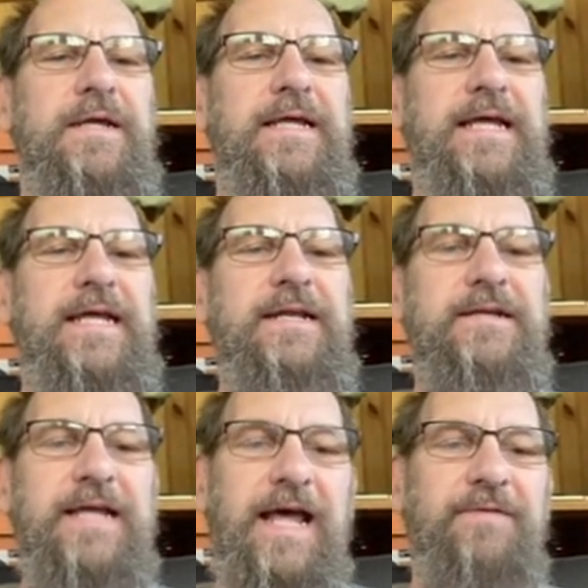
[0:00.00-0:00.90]
in
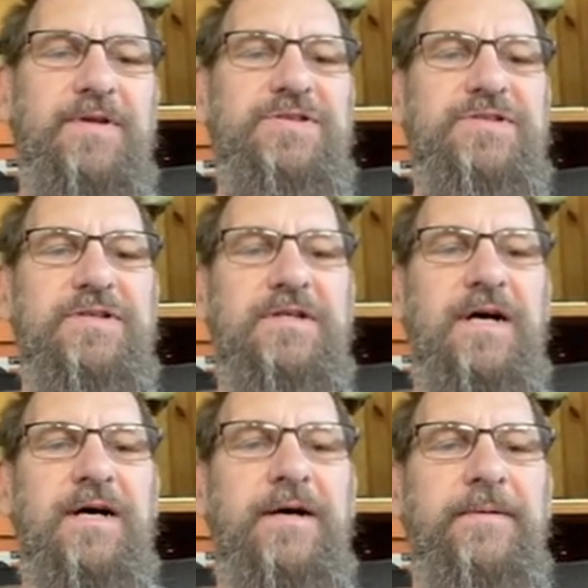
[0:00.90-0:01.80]
Canvas,
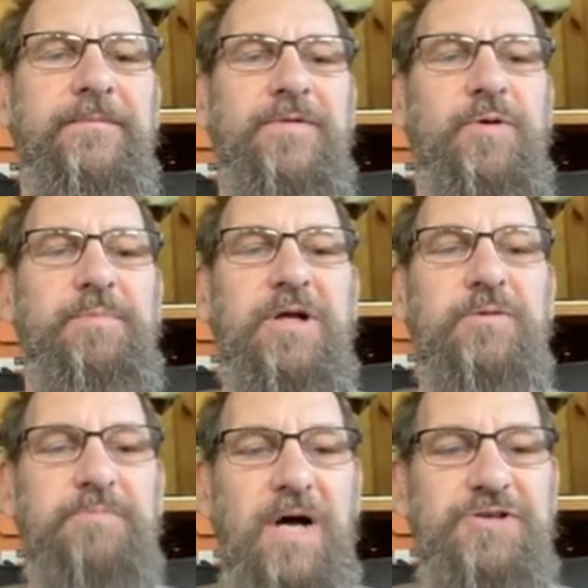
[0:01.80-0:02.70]
you
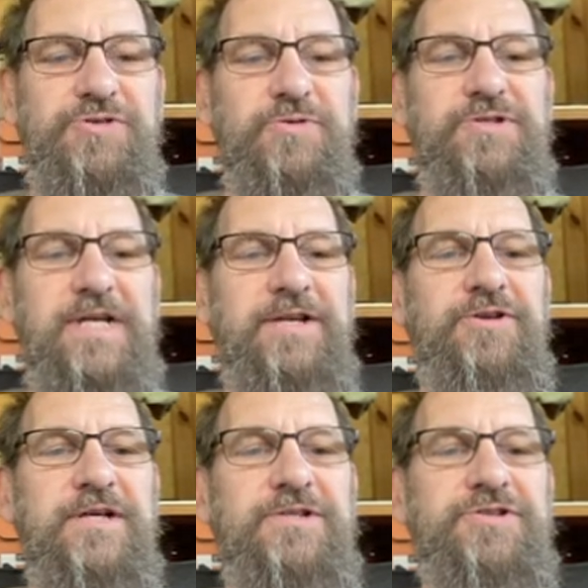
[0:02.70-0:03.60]
build modules and
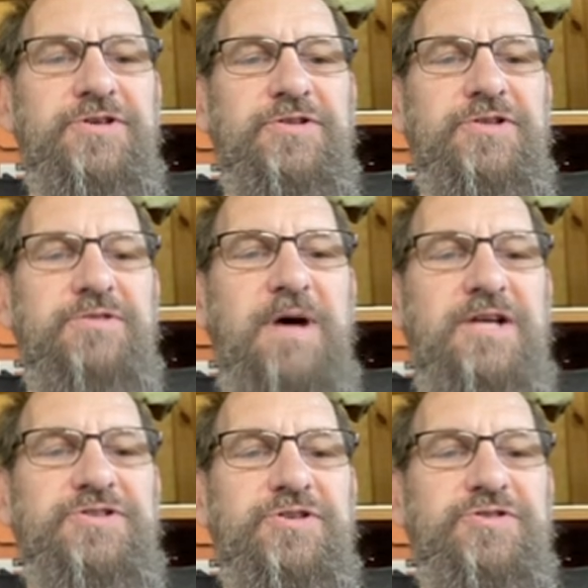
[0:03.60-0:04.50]
you can scoot those
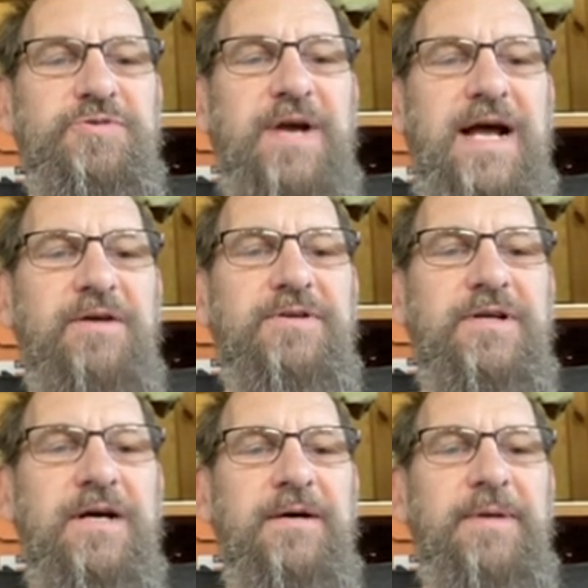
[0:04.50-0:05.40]
modules around
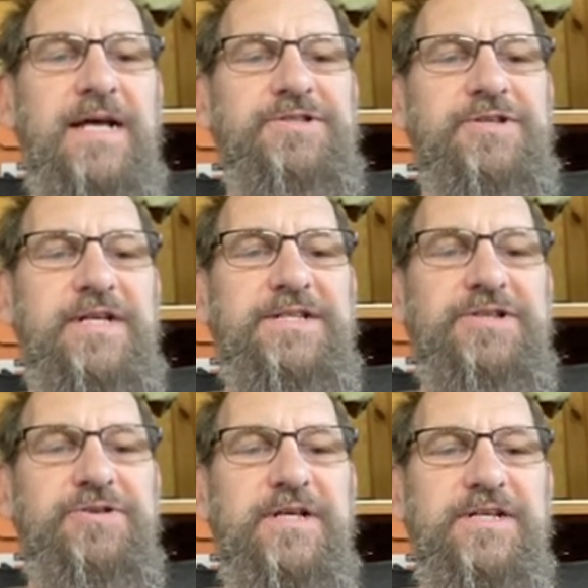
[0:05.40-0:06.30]
as you need
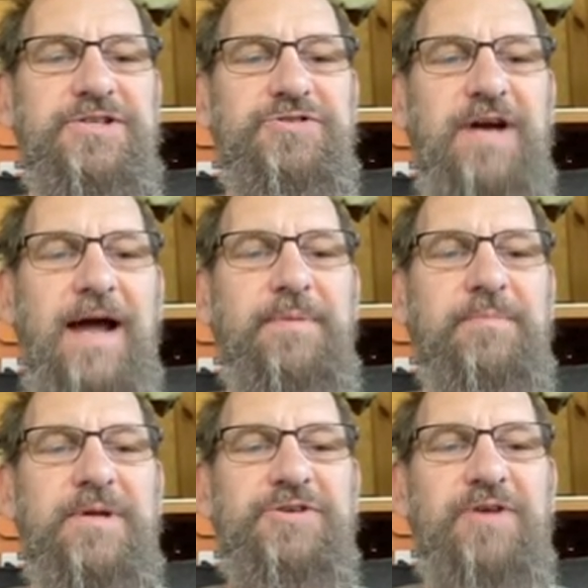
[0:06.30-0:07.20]
to. You can just grab
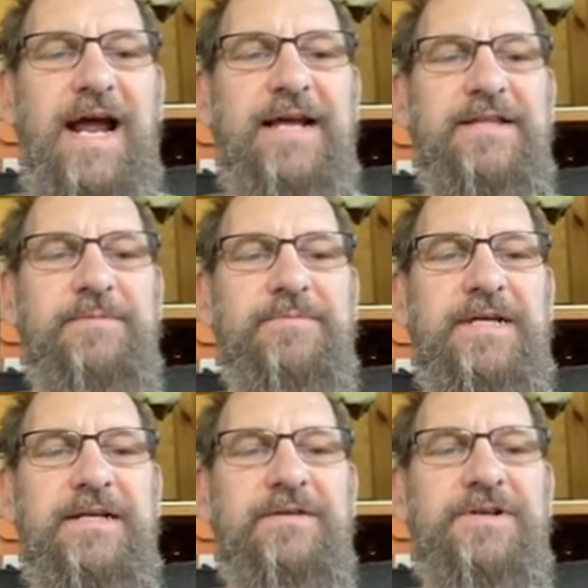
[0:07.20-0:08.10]
them and drag them
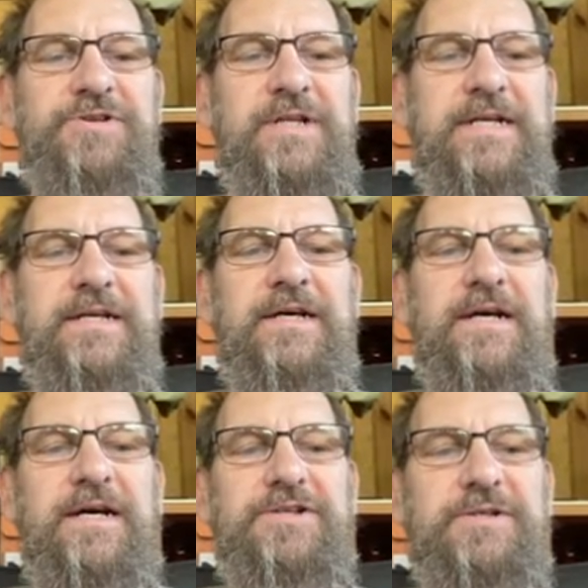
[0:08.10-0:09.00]
individually
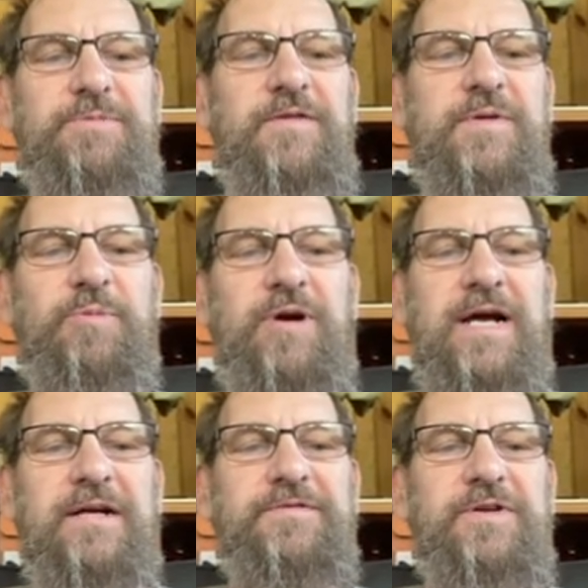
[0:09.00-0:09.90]
to move them
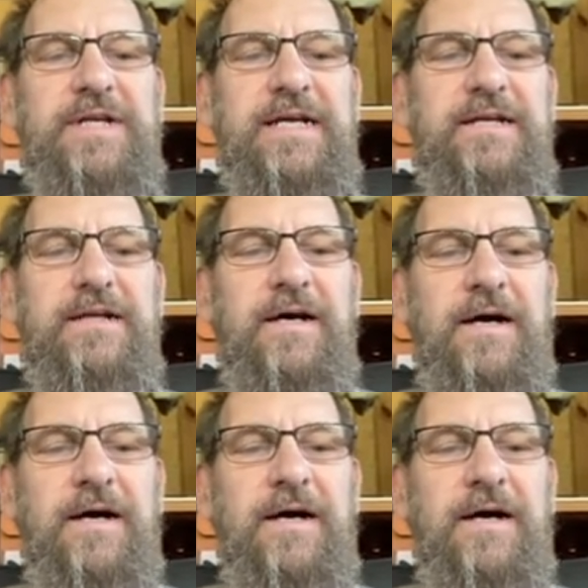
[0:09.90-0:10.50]
around if you need.